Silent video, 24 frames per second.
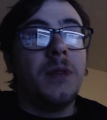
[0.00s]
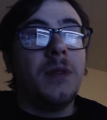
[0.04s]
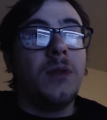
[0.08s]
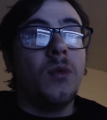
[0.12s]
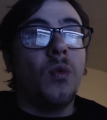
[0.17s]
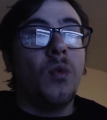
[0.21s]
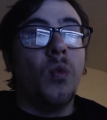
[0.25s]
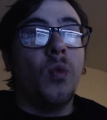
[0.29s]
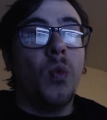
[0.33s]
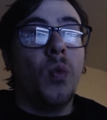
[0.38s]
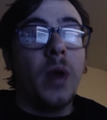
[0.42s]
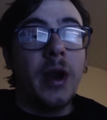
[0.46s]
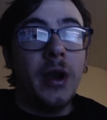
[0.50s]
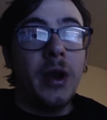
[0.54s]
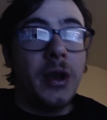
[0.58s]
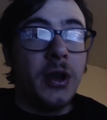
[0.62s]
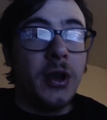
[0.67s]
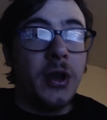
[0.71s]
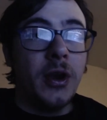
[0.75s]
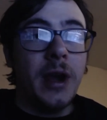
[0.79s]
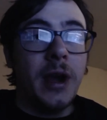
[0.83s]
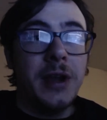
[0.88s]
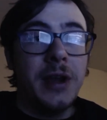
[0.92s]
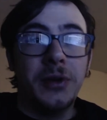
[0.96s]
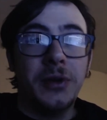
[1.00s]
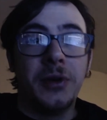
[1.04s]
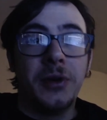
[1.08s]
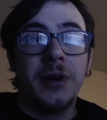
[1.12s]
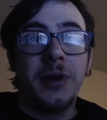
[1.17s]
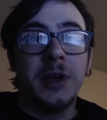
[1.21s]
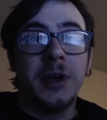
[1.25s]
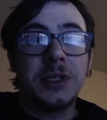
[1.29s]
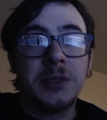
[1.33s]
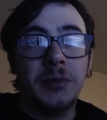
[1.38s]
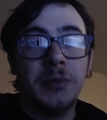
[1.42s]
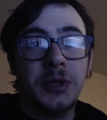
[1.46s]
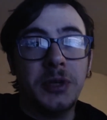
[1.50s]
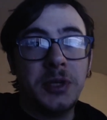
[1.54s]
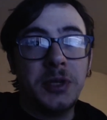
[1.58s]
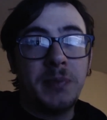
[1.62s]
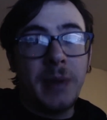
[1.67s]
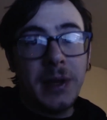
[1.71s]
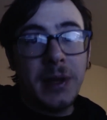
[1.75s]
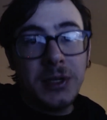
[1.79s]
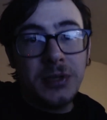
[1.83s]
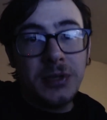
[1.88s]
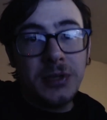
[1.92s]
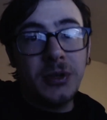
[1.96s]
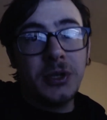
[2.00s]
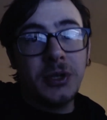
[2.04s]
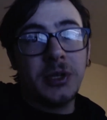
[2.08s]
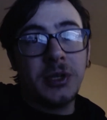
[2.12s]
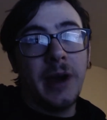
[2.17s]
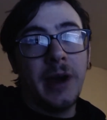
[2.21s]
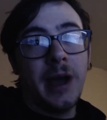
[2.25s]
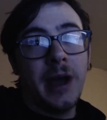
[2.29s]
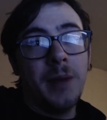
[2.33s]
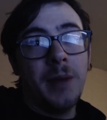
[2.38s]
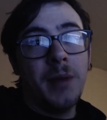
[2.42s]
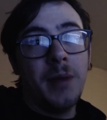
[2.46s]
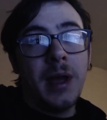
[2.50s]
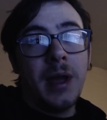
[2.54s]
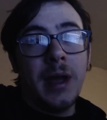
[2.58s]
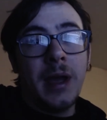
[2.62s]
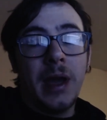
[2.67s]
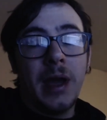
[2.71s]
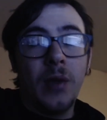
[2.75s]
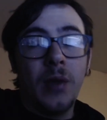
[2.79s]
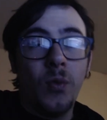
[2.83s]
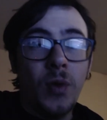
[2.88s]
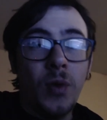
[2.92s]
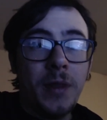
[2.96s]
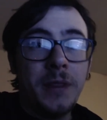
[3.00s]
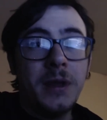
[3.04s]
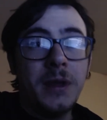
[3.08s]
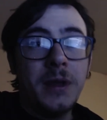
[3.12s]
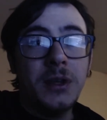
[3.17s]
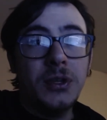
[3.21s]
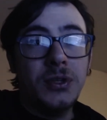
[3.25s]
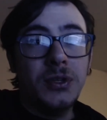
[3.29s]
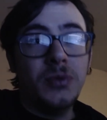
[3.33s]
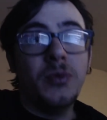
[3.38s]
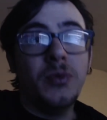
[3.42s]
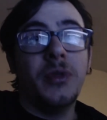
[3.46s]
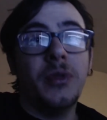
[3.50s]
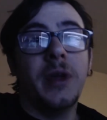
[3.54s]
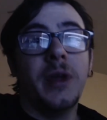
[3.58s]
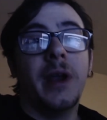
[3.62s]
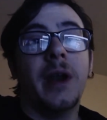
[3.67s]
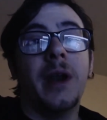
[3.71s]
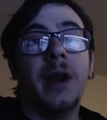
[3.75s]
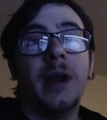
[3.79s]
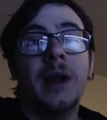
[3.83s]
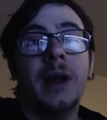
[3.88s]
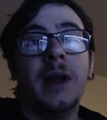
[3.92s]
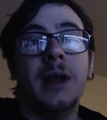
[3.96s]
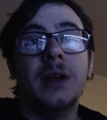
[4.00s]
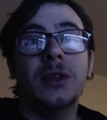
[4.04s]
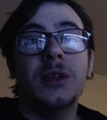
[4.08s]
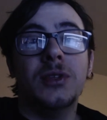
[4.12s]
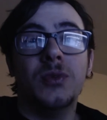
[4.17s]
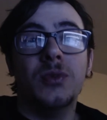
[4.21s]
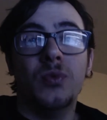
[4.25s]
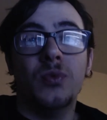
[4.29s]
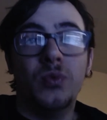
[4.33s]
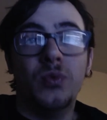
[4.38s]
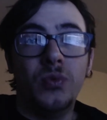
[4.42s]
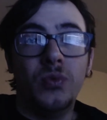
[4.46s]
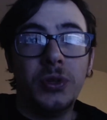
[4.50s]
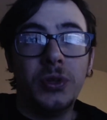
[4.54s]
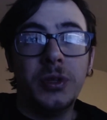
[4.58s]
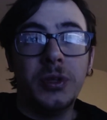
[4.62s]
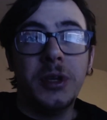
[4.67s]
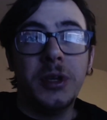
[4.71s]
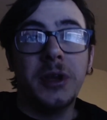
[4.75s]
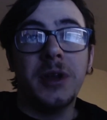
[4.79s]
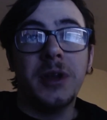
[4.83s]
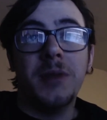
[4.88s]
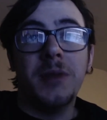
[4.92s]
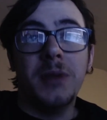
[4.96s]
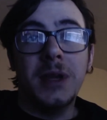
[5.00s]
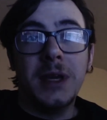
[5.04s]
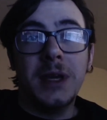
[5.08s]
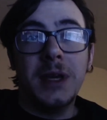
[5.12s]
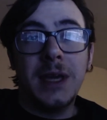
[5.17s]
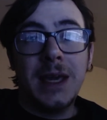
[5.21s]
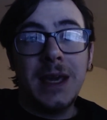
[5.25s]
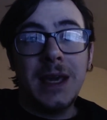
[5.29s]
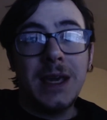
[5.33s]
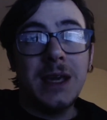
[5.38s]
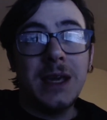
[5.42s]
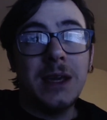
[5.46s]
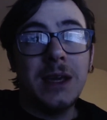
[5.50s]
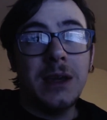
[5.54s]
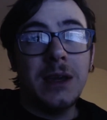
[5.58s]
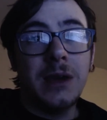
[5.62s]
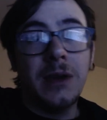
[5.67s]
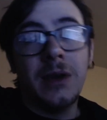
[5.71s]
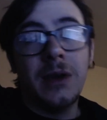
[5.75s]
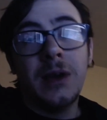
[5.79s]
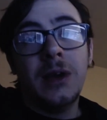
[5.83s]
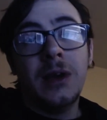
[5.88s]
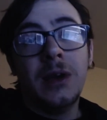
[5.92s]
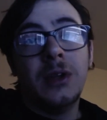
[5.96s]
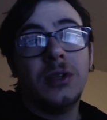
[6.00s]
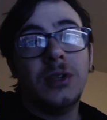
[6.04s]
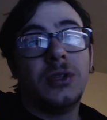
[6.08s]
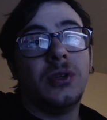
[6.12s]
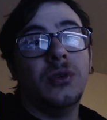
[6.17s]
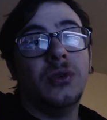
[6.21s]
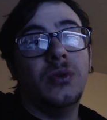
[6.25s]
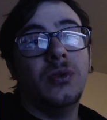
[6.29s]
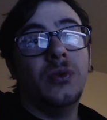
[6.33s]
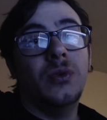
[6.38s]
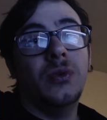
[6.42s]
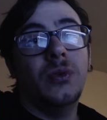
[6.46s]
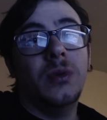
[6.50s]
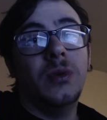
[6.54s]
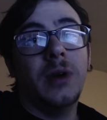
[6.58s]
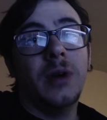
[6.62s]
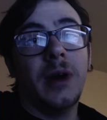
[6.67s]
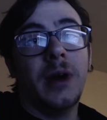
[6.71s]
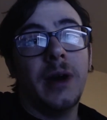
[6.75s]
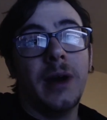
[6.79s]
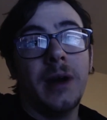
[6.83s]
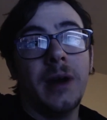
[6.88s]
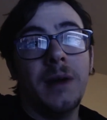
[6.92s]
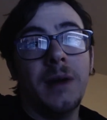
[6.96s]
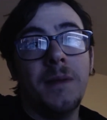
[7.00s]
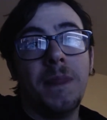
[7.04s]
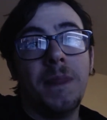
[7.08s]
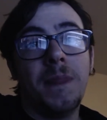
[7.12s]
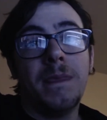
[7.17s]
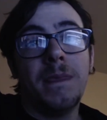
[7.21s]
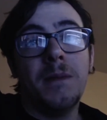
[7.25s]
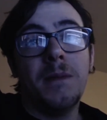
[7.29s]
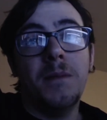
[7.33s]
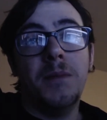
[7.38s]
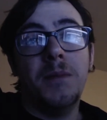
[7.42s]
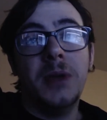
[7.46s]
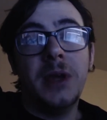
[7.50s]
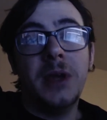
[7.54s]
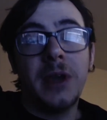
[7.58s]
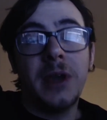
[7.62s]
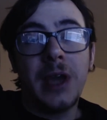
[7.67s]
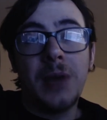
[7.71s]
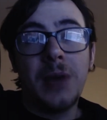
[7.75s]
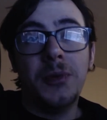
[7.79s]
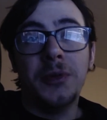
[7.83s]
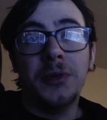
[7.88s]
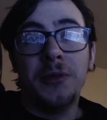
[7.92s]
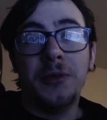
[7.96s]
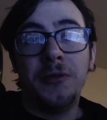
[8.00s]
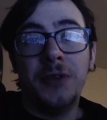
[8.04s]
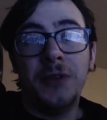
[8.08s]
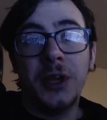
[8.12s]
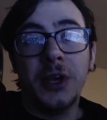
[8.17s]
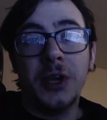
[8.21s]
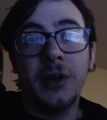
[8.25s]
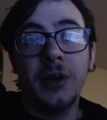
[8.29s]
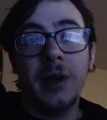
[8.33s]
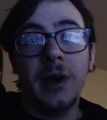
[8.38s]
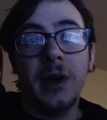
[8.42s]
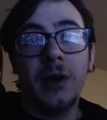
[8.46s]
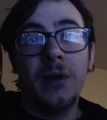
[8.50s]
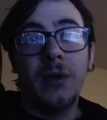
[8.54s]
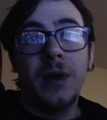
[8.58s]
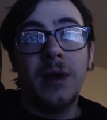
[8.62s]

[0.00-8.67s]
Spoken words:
where your ideal customer spends their time and what they do there is really going to be key to being able to figure out